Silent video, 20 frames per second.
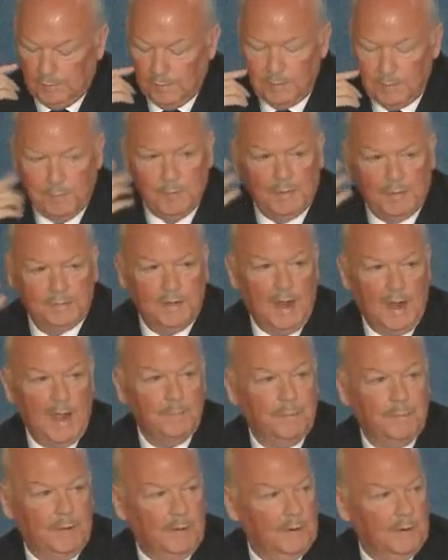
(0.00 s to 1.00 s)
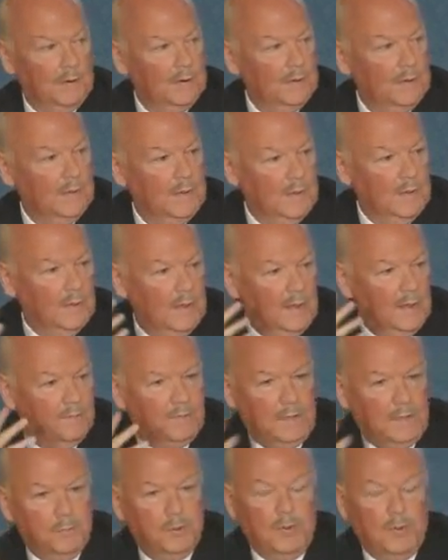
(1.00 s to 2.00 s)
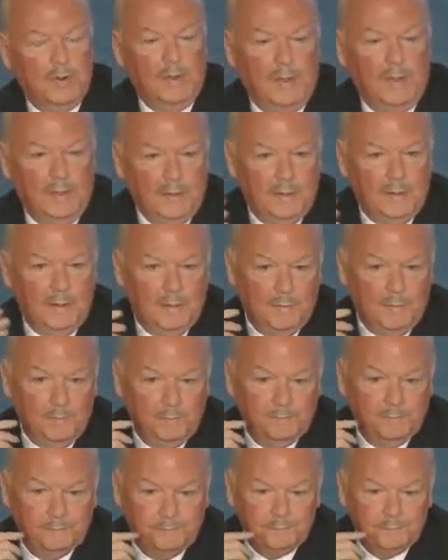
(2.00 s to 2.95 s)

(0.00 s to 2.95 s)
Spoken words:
I'd be much happier if they put a